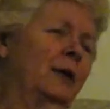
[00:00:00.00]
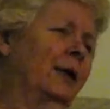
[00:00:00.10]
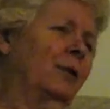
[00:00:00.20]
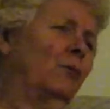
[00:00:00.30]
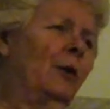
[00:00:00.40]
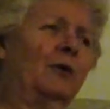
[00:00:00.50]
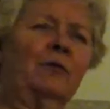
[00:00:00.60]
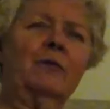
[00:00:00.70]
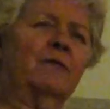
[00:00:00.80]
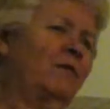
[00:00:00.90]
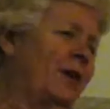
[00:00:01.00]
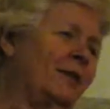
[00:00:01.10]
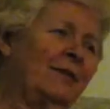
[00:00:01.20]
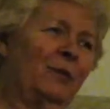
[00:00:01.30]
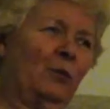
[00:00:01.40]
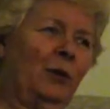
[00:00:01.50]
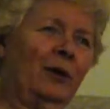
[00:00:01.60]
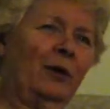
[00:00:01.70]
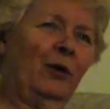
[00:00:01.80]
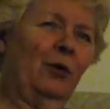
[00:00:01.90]
and I'd ride her as fast as we
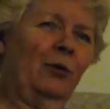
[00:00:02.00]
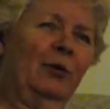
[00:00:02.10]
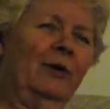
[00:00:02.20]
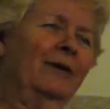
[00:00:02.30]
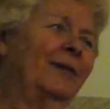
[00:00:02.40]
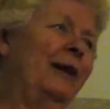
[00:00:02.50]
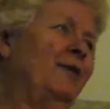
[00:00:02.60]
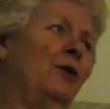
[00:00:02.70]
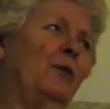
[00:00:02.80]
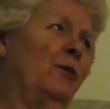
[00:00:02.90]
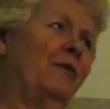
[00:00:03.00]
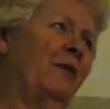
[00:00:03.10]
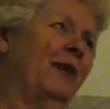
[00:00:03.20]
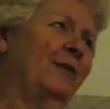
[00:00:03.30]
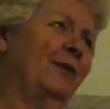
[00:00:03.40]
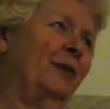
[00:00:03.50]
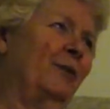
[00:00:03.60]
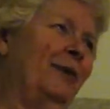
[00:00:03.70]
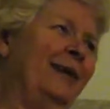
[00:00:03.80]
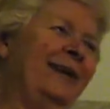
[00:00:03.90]
could go. I thought it was fast
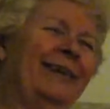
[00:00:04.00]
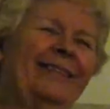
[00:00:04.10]
anyway.